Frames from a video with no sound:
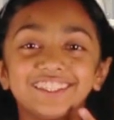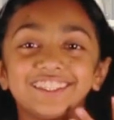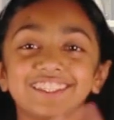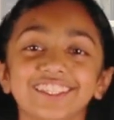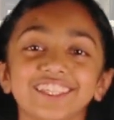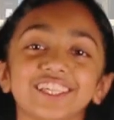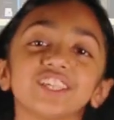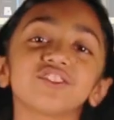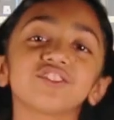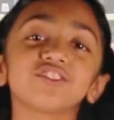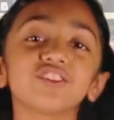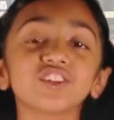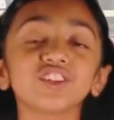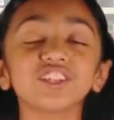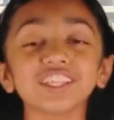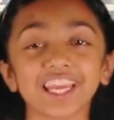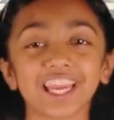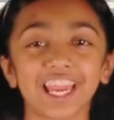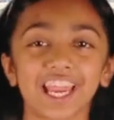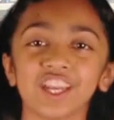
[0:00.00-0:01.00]
this was
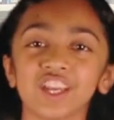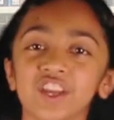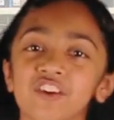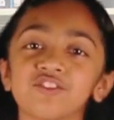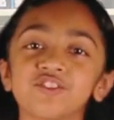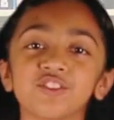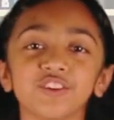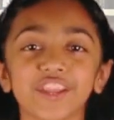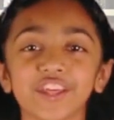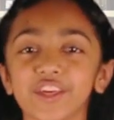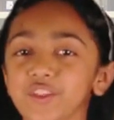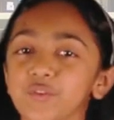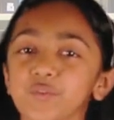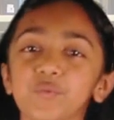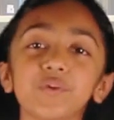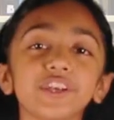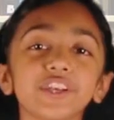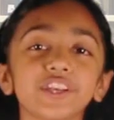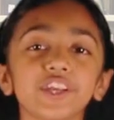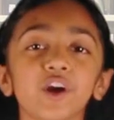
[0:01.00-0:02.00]
the end of today's
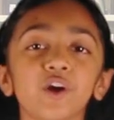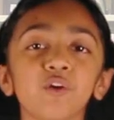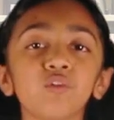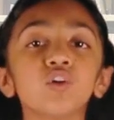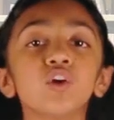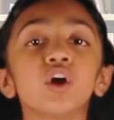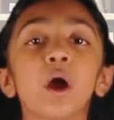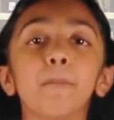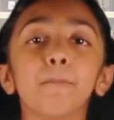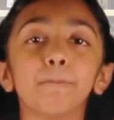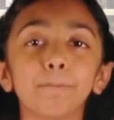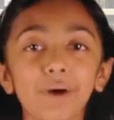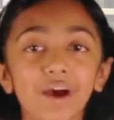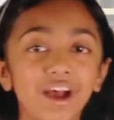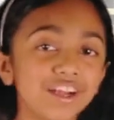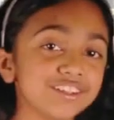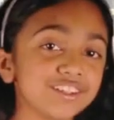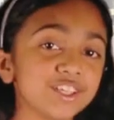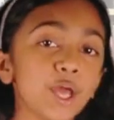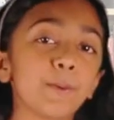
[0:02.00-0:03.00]
video,
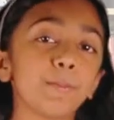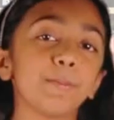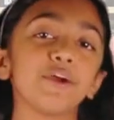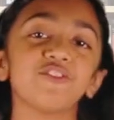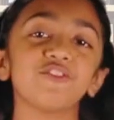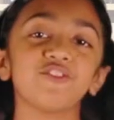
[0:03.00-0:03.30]
but my